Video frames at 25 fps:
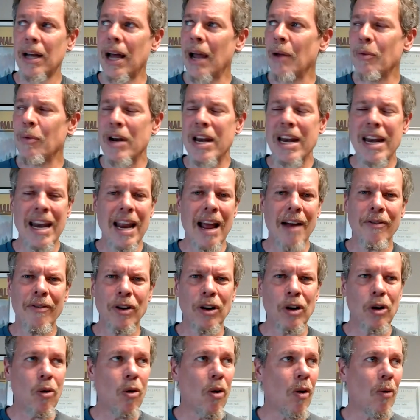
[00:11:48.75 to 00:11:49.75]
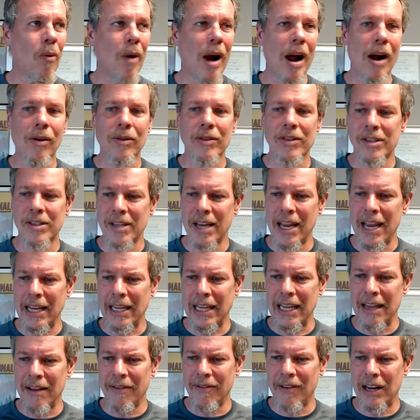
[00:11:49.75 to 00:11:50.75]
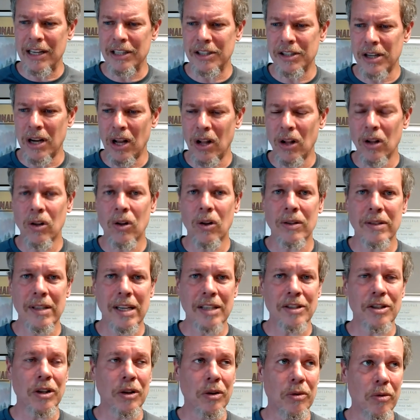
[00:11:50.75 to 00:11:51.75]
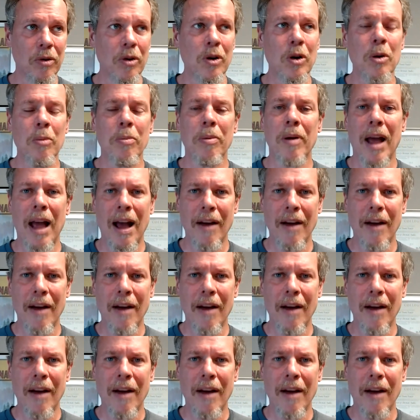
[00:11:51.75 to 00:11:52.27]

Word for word: I would never go around saying evangelicals as a group